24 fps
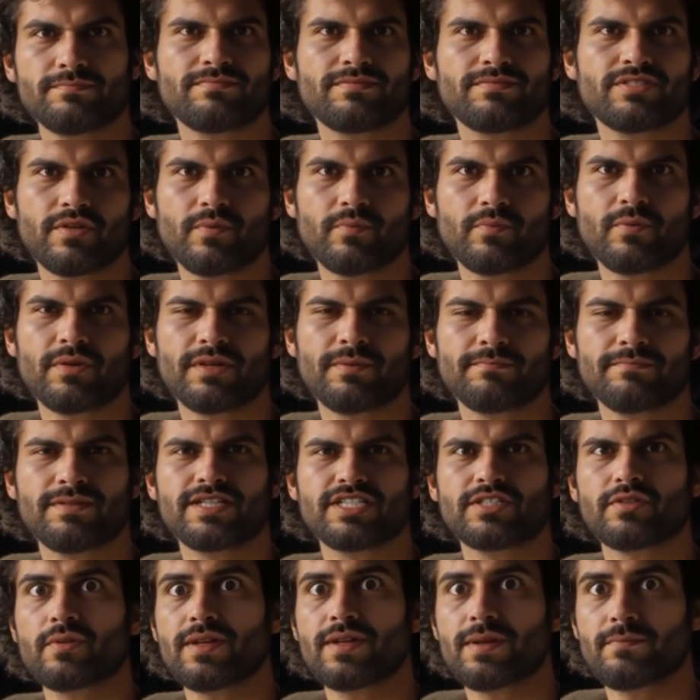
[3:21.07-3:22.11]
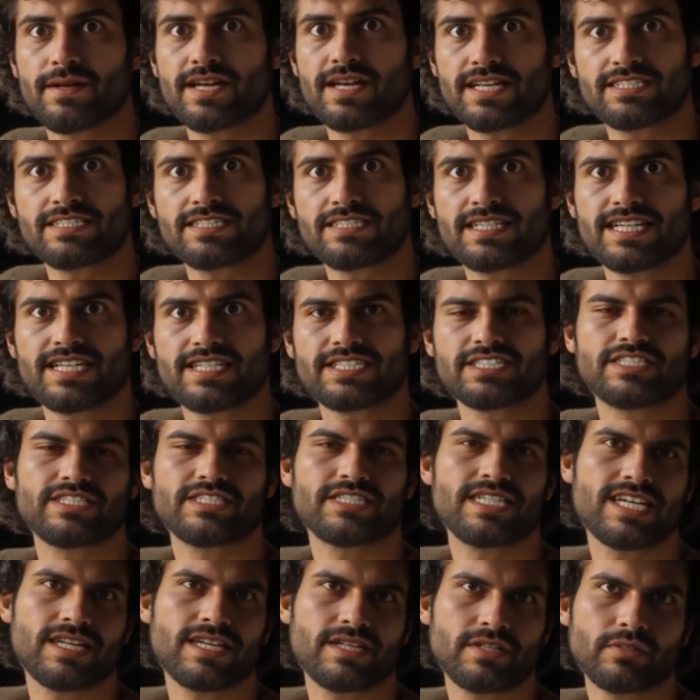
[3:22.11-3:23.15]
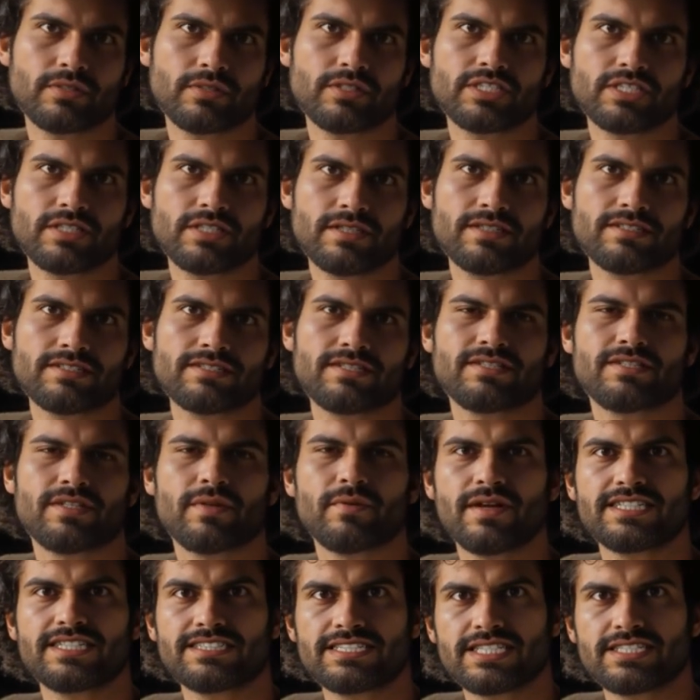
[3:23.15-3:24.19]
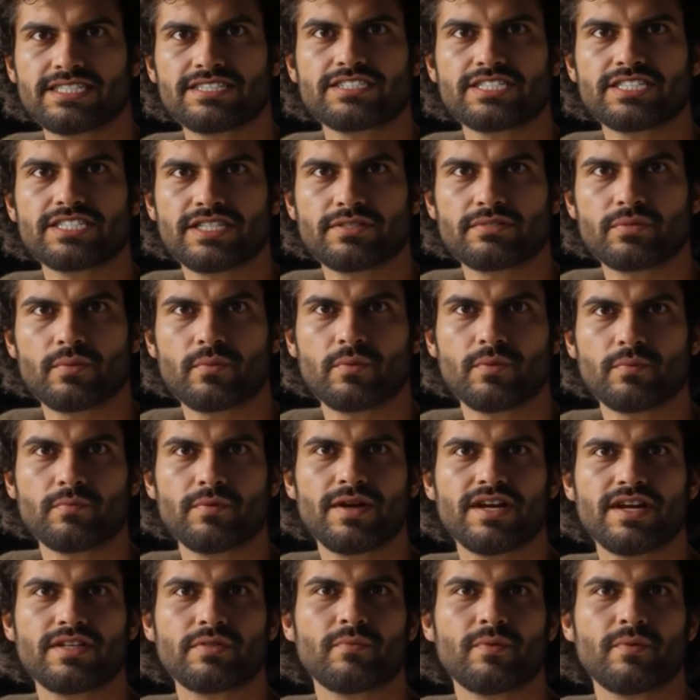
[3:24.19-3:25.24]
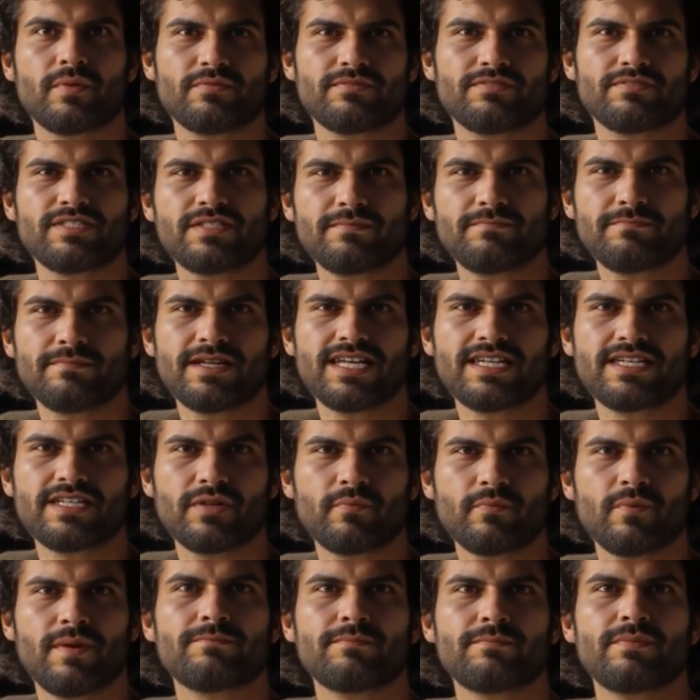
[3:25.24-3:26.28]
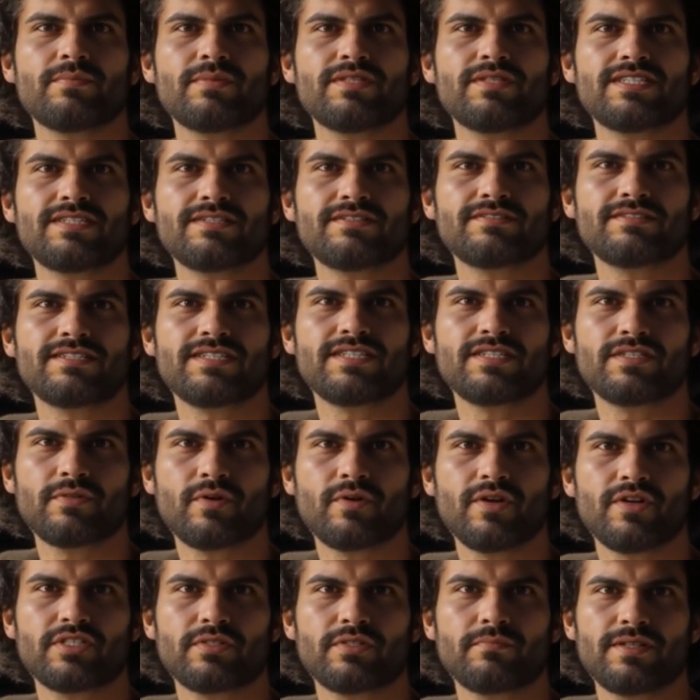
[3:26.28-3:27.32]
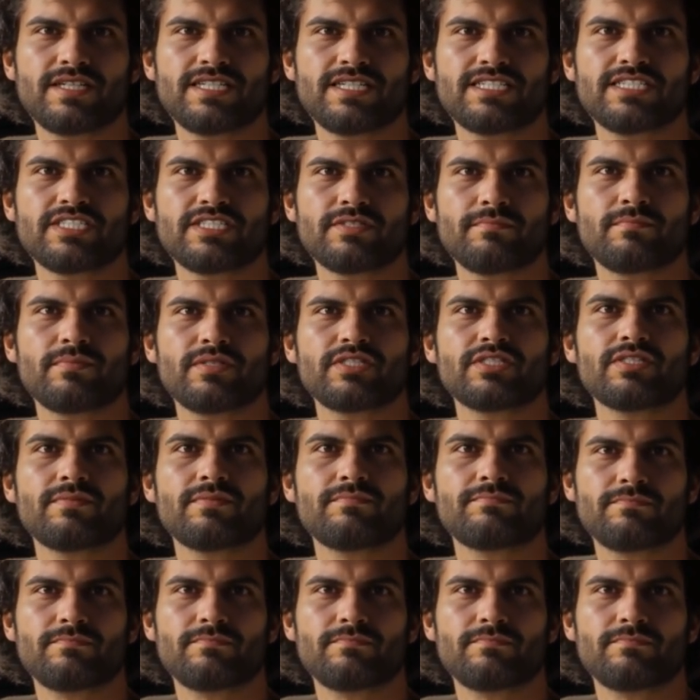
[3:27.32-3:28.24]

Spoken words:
Though rudimentary by today's standards, it laid the conceptual groundwork for pneumatic weaponry and launch mechanisms.